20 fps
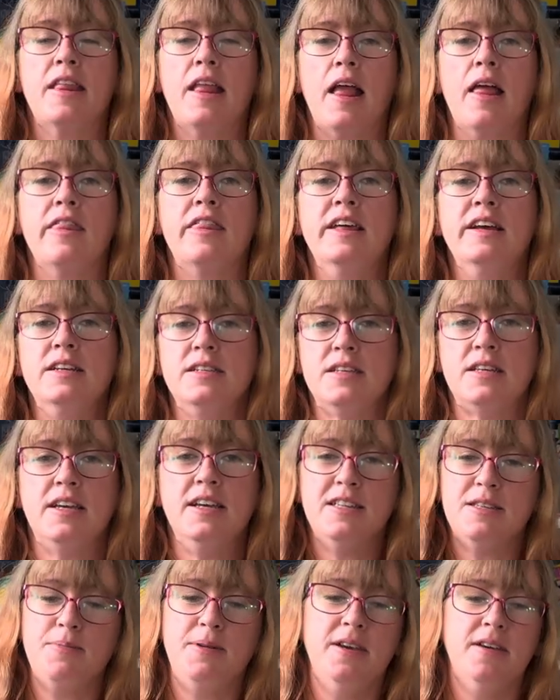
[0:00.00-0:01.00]
This
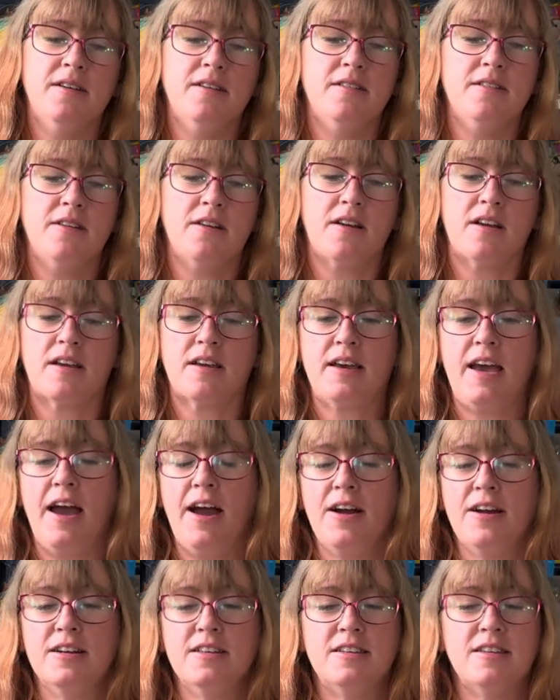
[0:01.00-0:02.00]
kid's meal,
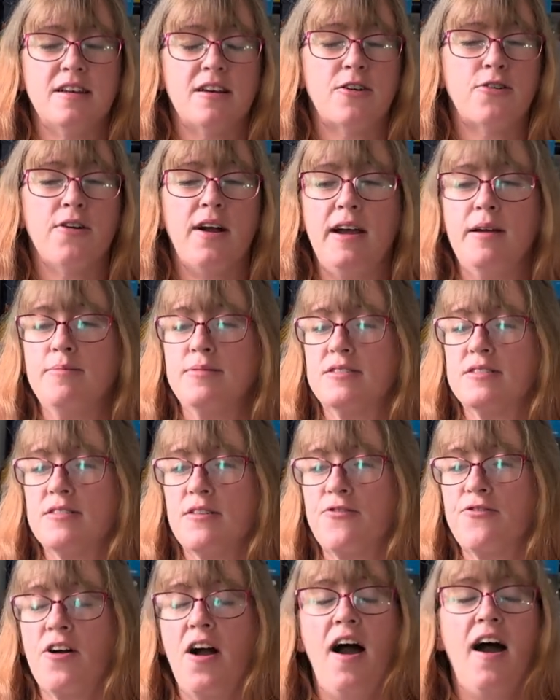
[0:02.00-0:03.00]
carrots, grapes,
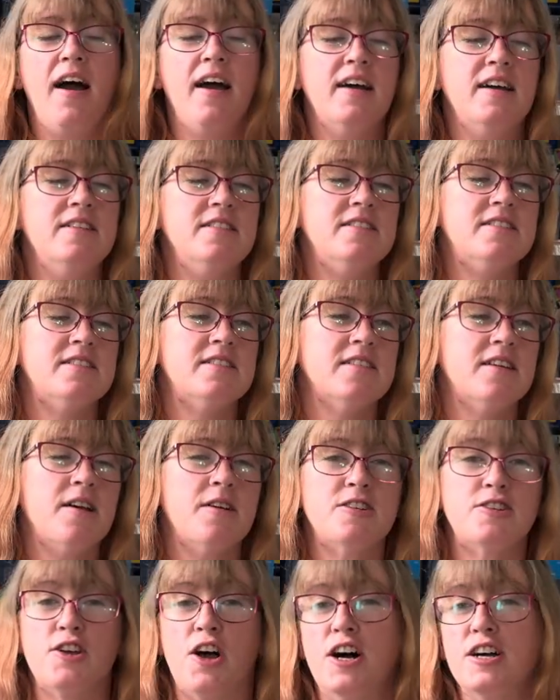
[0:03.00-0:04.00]
fries,
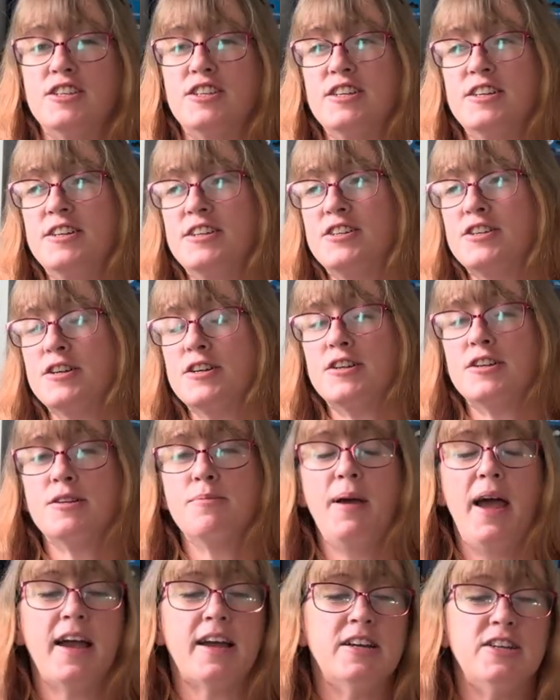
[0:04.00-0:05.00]
sausage,
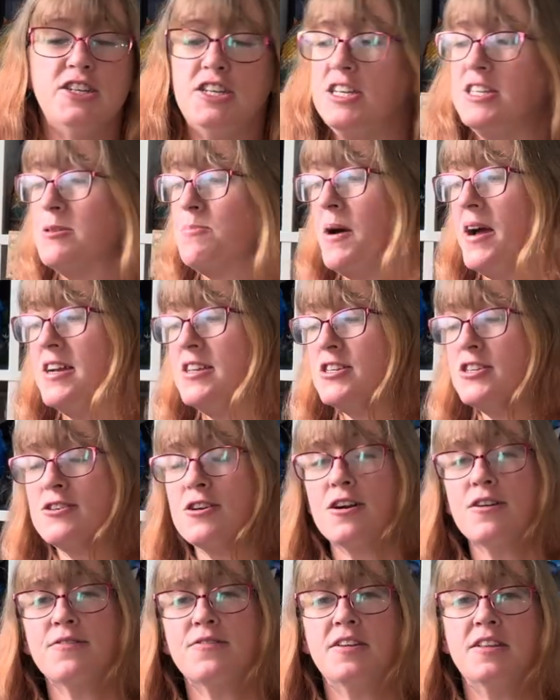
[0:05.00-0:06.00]
mac and cheese bites
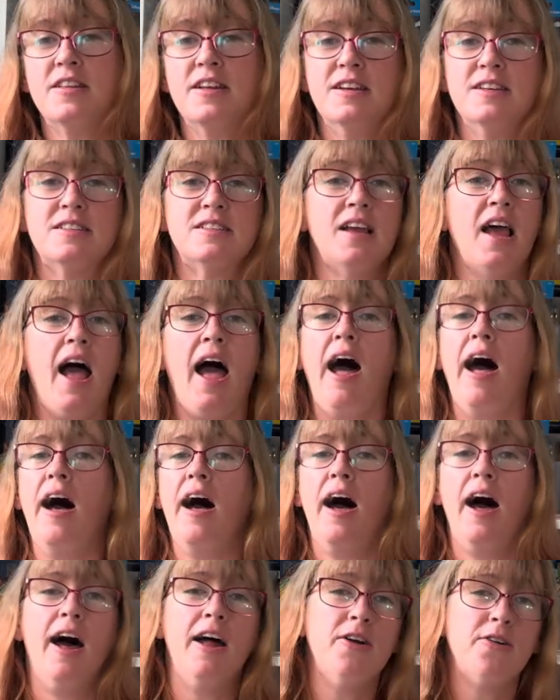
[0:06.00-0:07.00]
served in this.
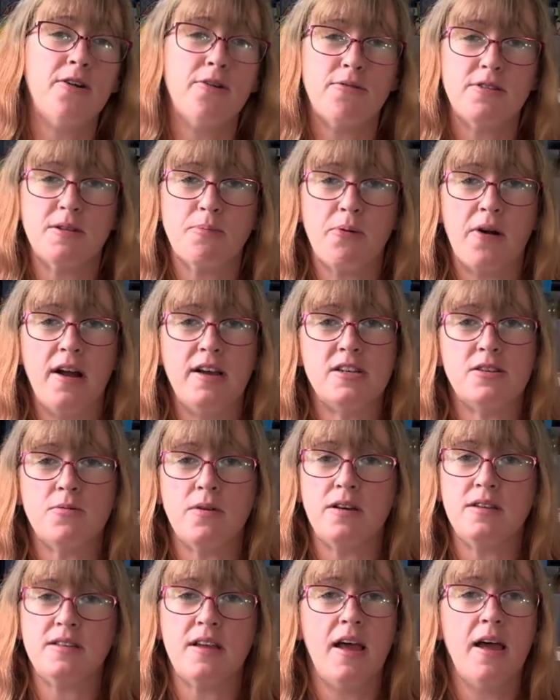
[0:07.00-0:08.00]
I don't know what the price
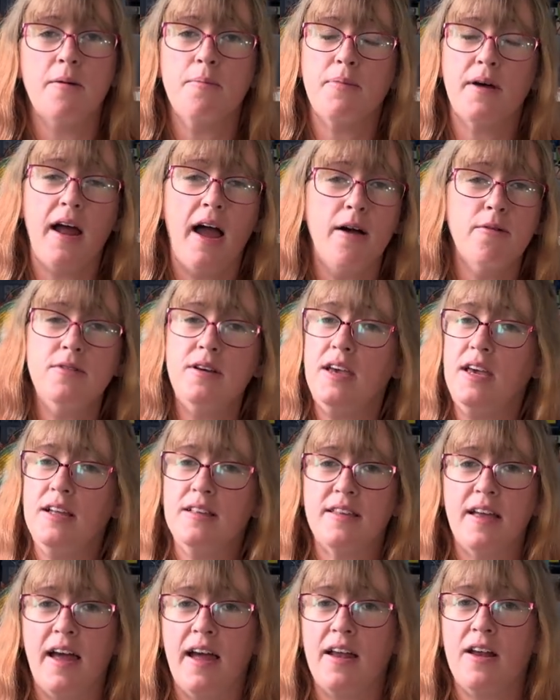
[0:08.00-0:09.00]
was, but I will eat
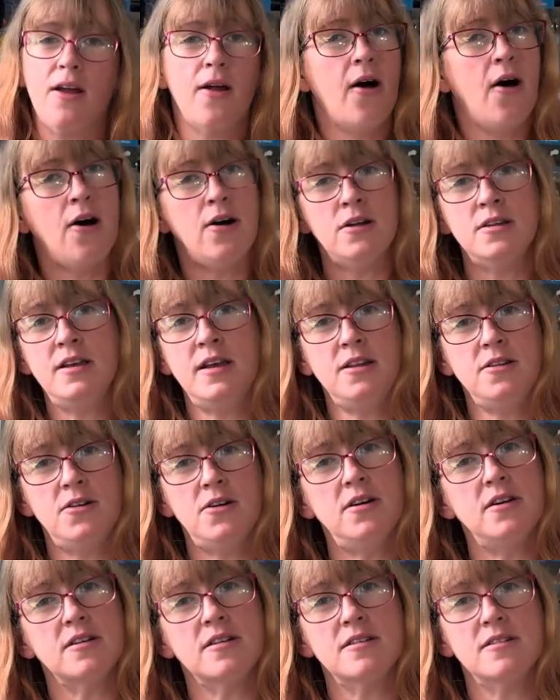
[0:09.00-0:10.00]
that all day
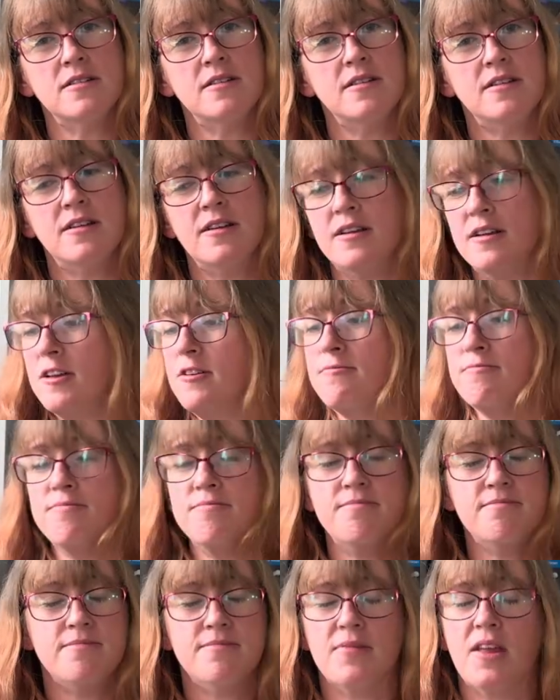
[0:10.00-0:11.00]
long.
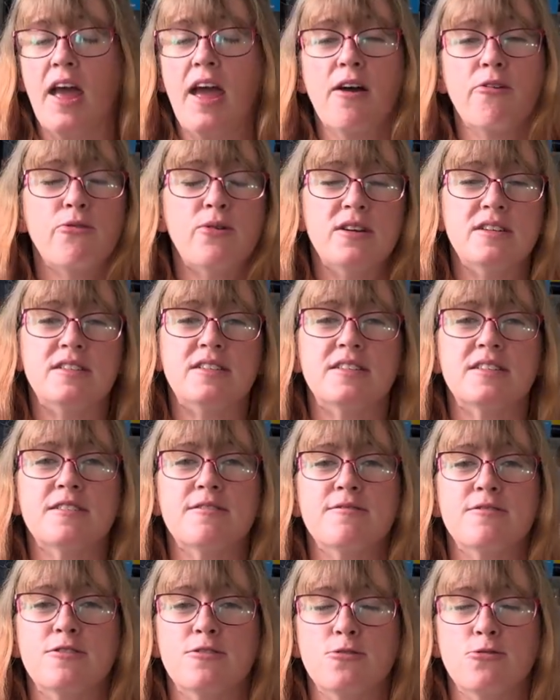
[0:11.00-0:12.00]
It was
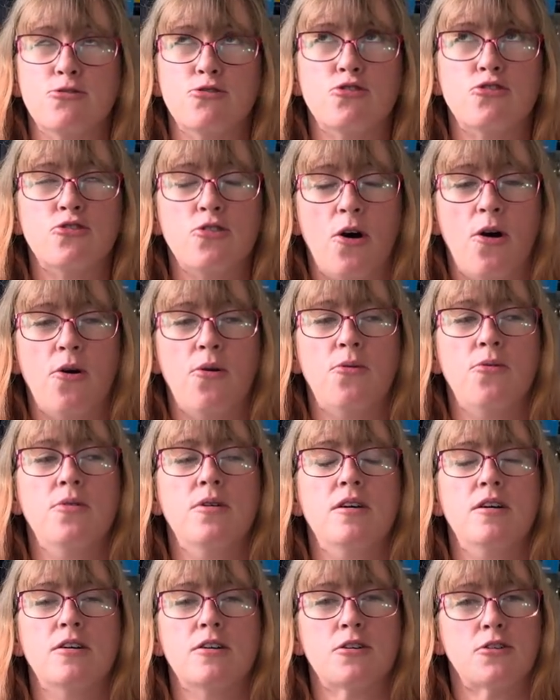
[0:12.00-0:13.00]
so
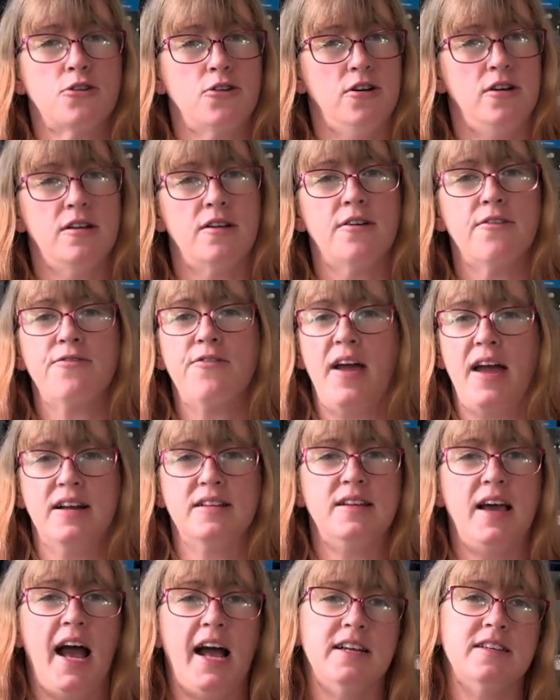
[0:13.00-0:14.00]
good.
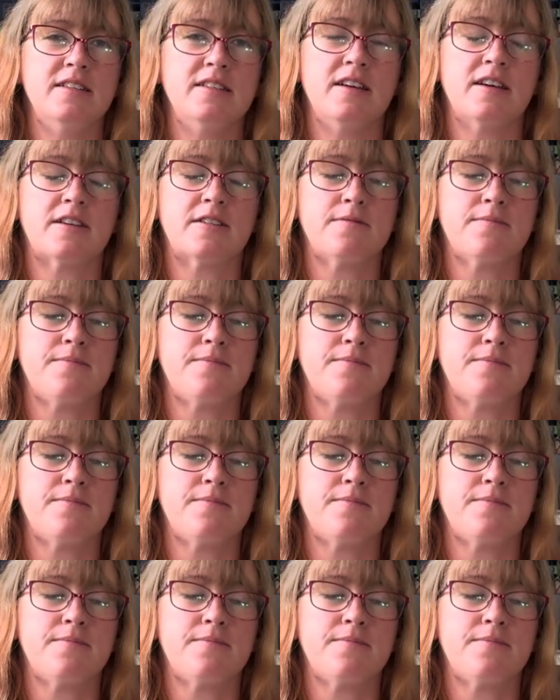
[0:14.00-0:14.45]
Fantastic.